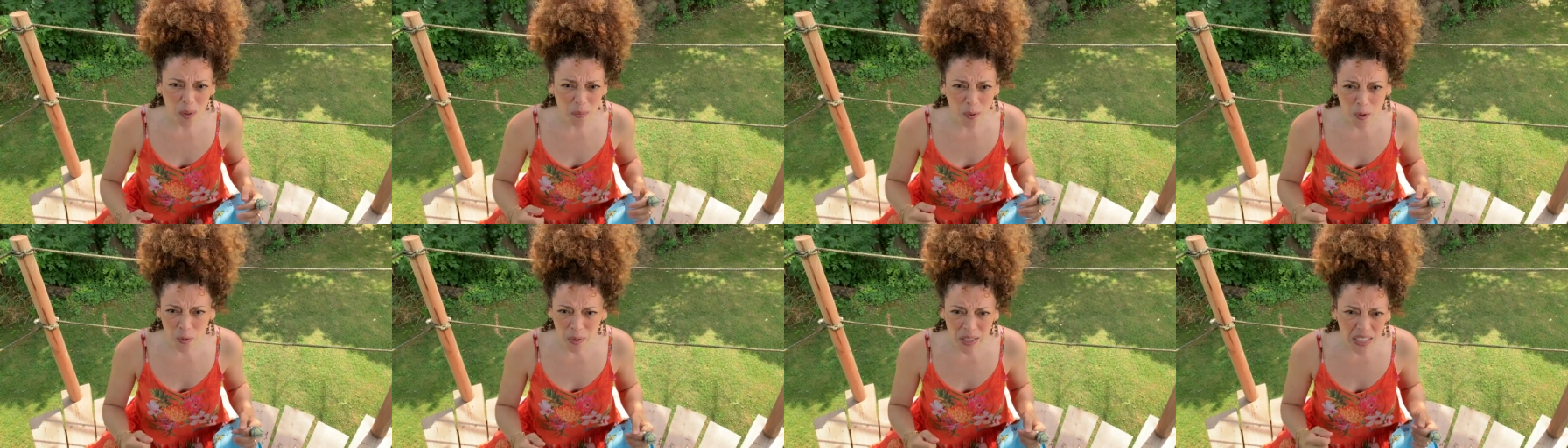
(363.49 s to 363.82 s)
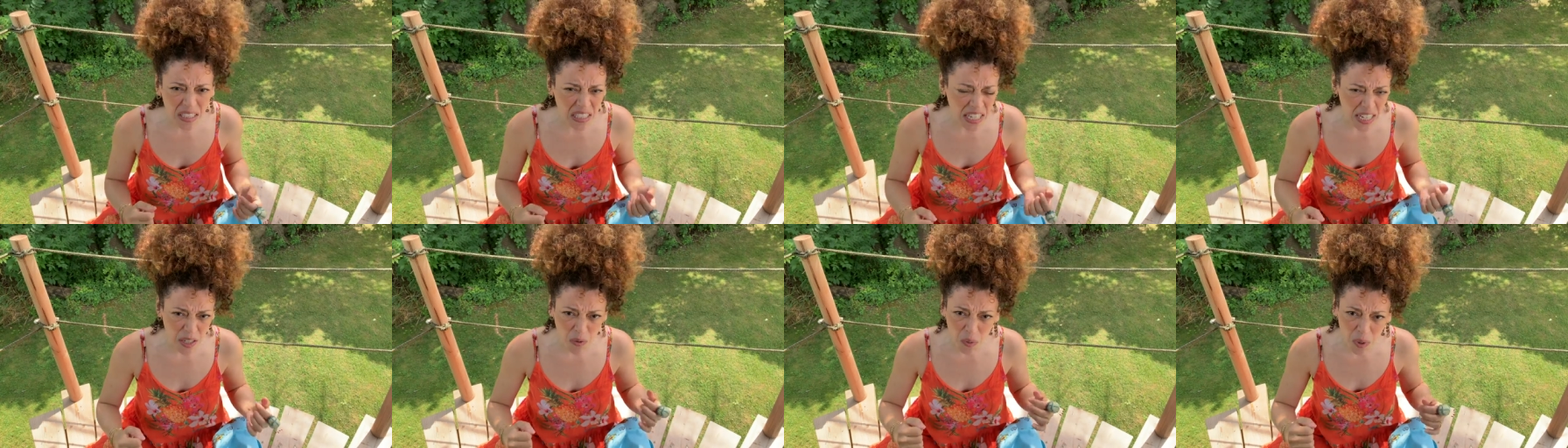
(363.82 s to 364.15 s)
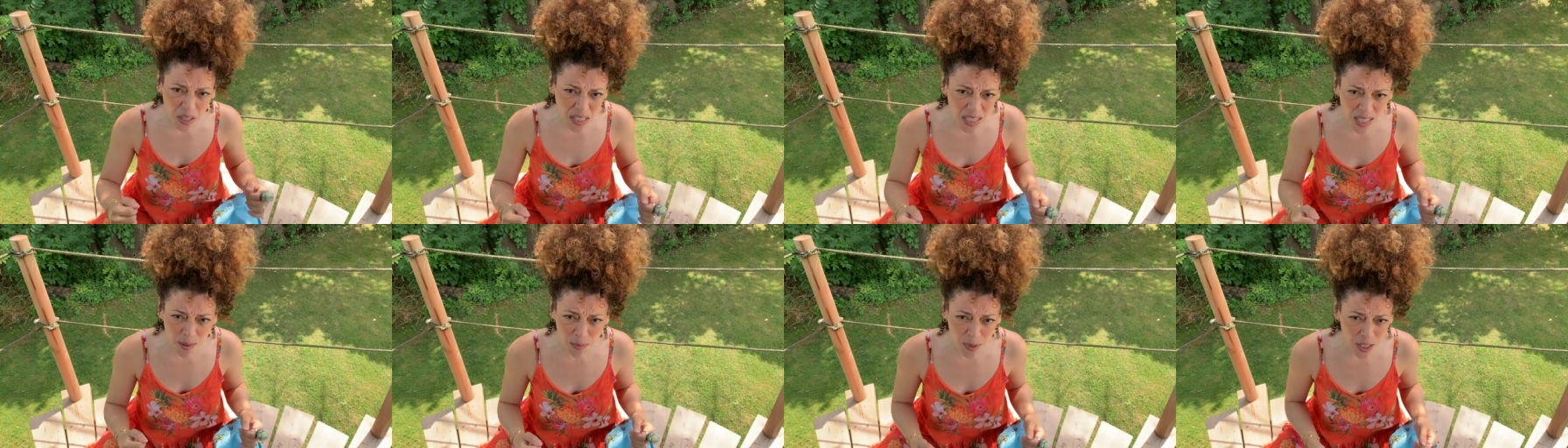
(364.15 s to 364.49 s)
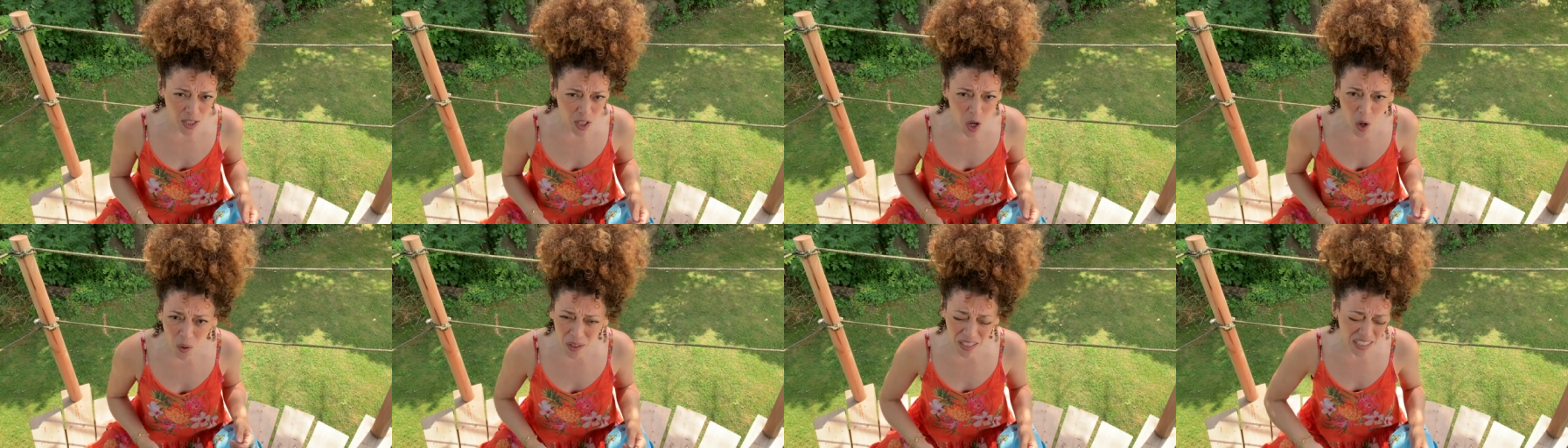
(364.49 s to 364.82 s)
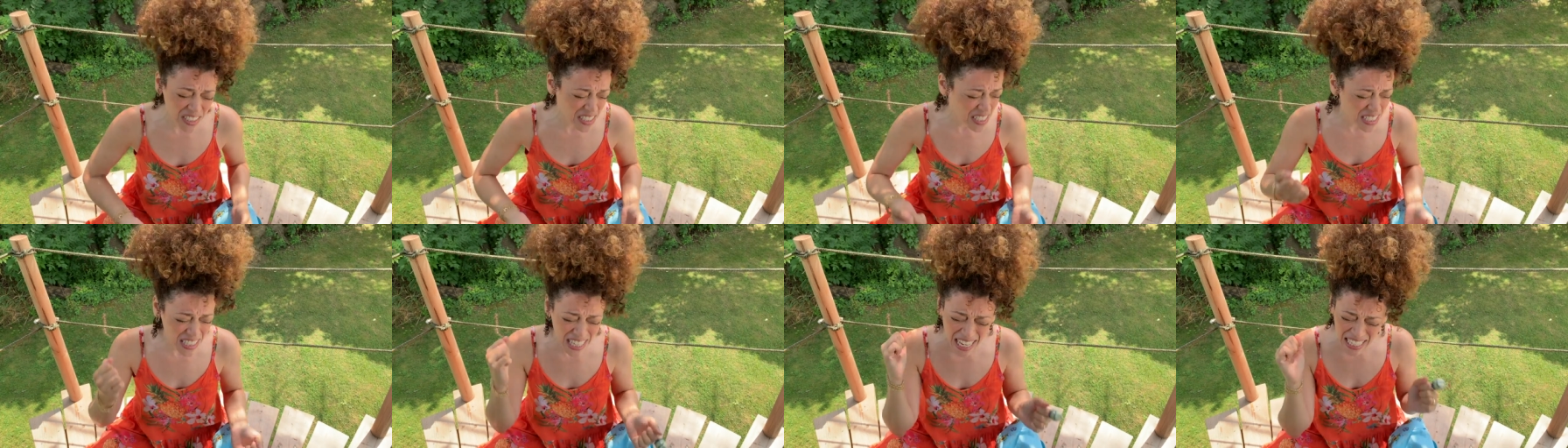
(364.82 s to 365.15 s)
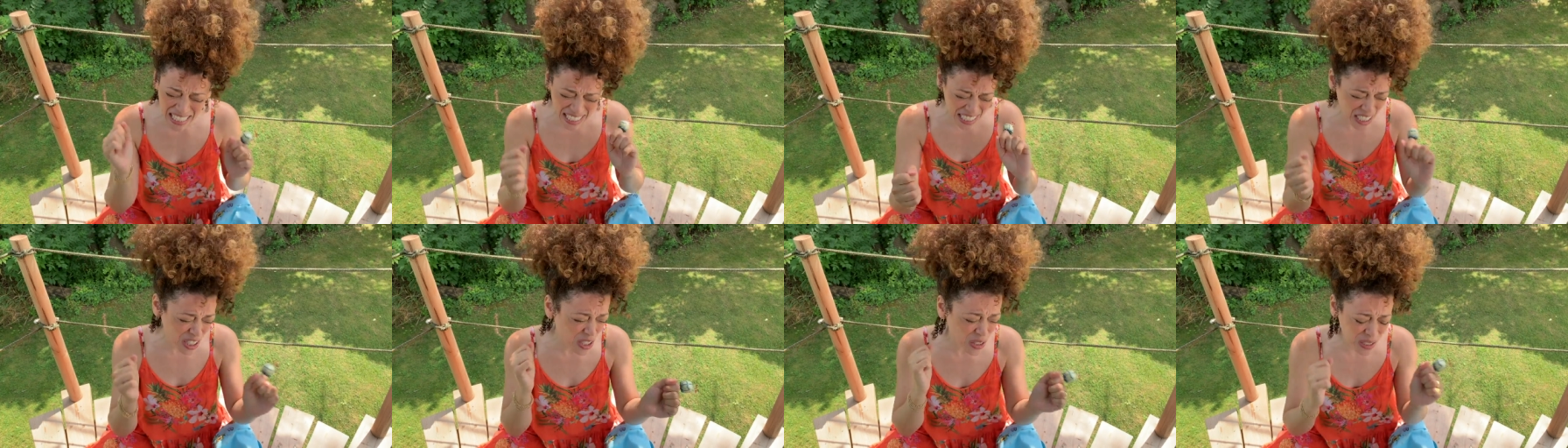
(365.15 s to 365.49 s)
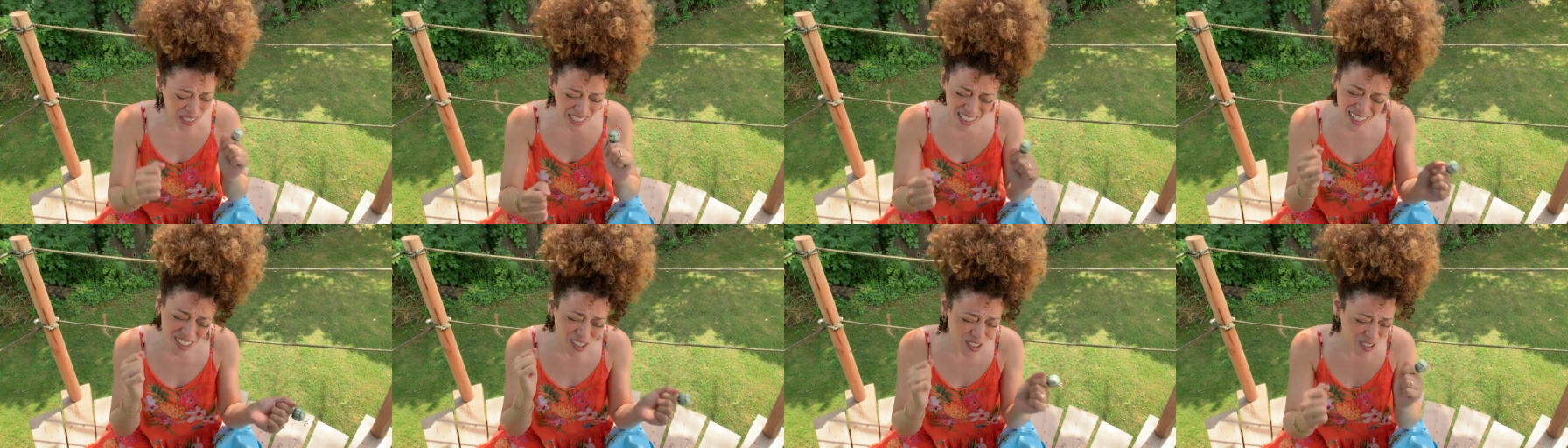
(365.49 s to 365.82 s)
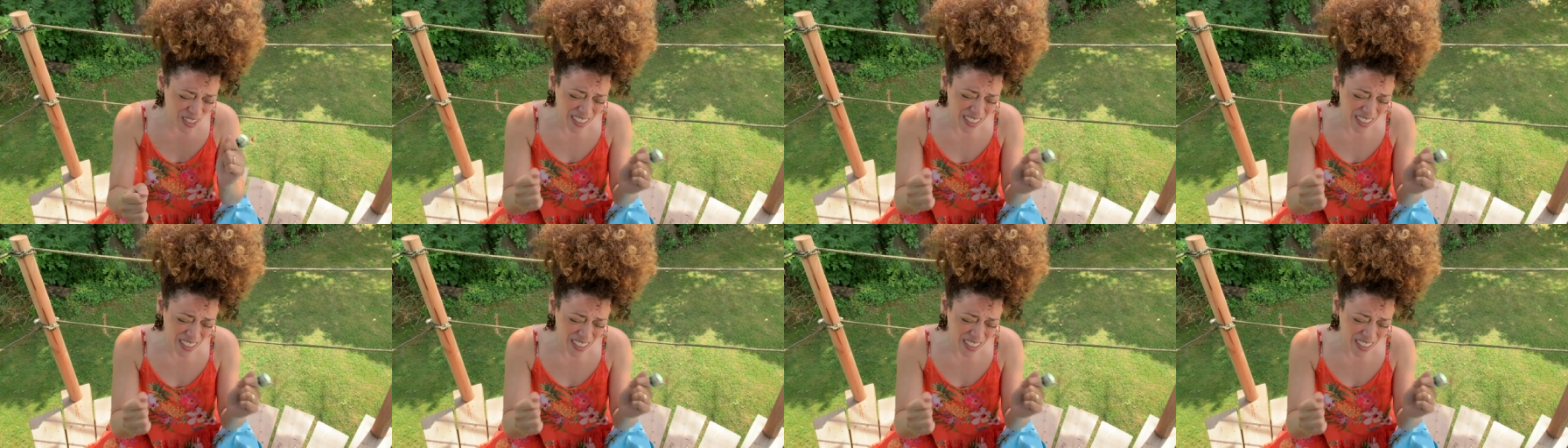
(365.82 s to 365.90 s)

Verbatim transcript: Maria like runs up to Tony and she's like, kill her, kill her,